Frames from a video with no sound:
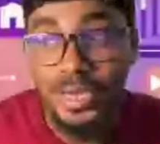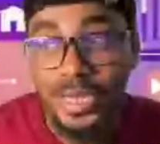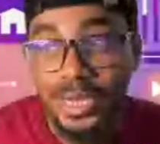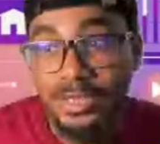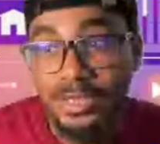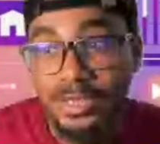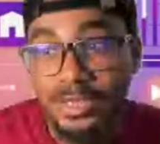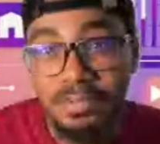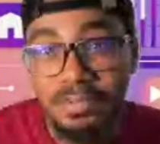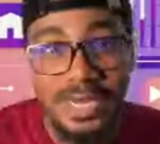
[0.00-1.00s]
Yeah,
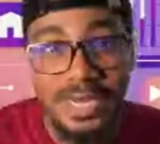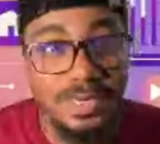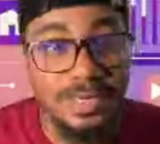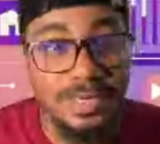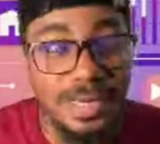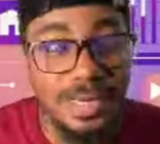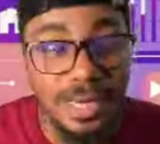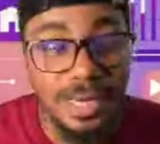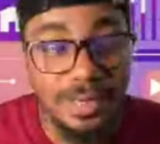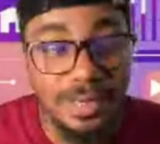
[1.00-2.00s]
just need to get a microphone
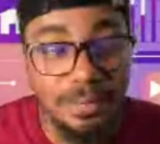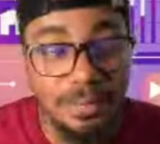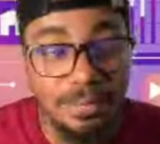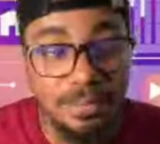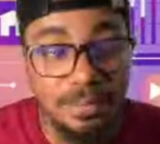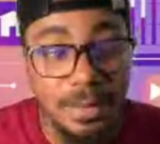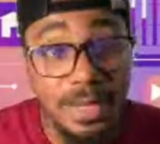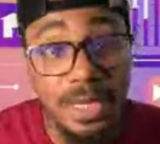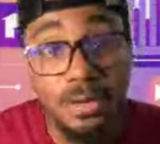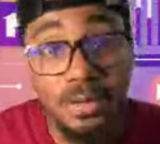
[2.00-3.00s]
and some
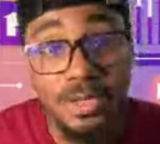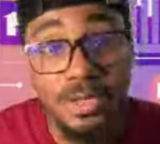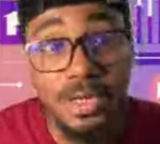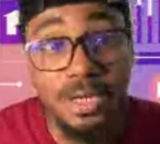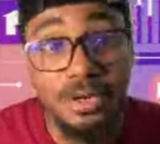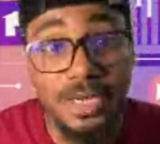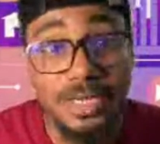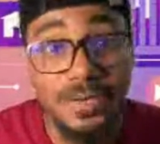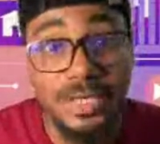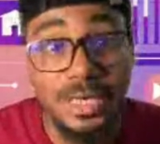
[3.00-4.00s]
lightings, and
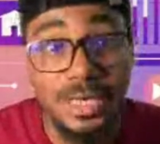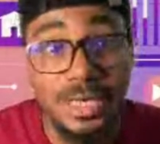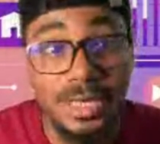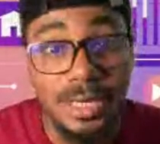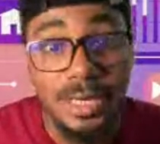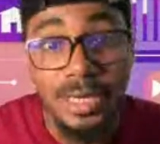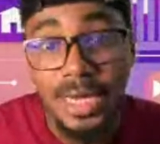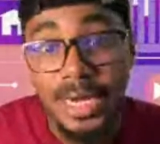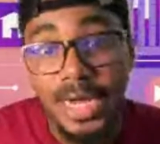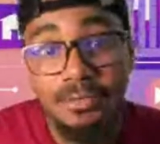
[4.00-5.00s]
get a good internet
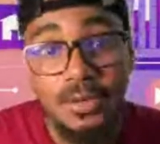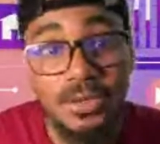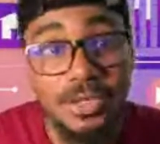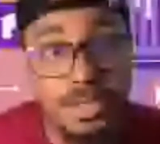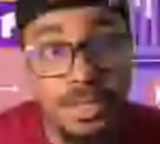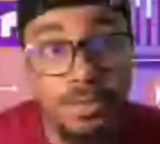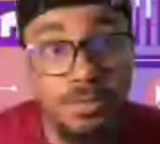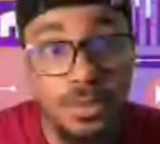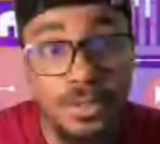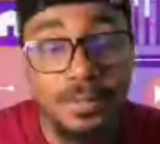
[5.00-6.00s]
connectivity, and
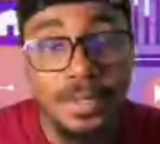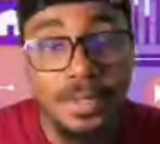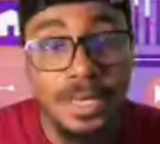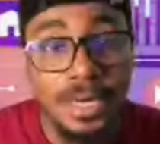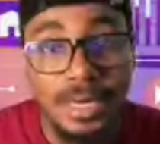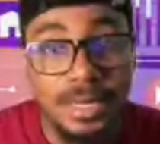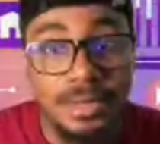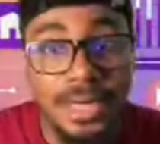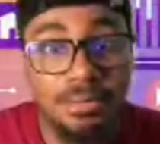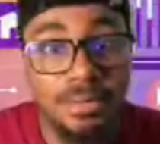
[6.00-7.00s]
have your system, of course,
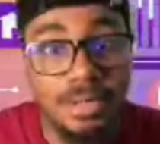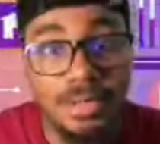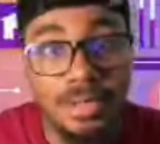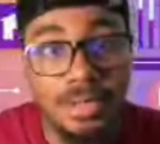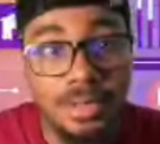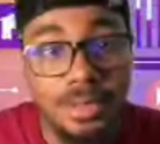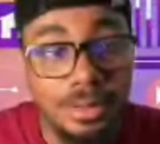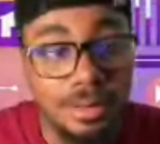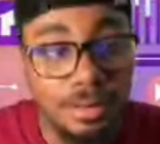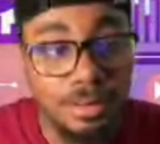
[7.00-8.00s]
and then start
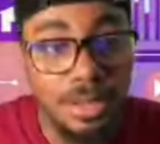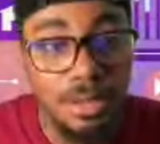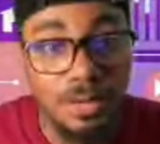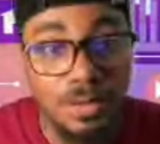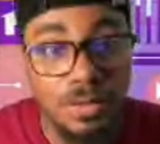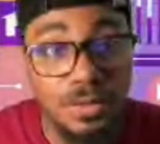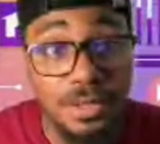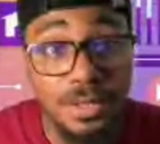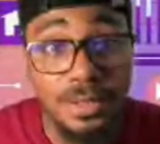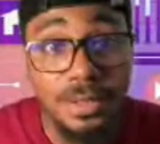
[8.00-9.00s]
creating
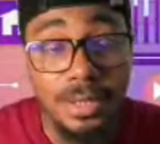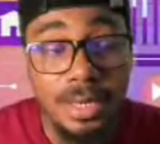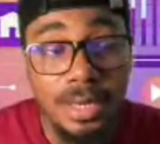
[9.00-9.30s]
courses,